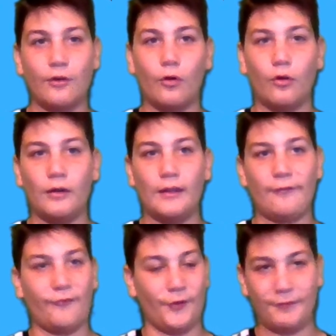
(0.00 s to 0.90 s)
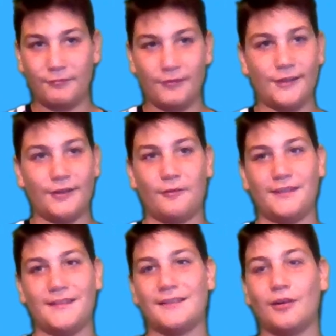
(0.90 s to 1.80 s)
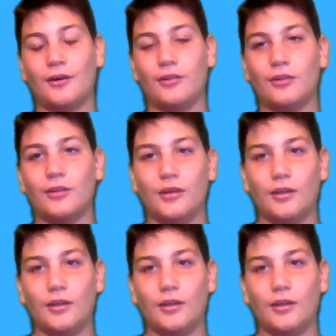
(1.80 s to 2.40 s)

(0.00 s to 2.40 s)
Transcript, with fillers: or if you you know it's not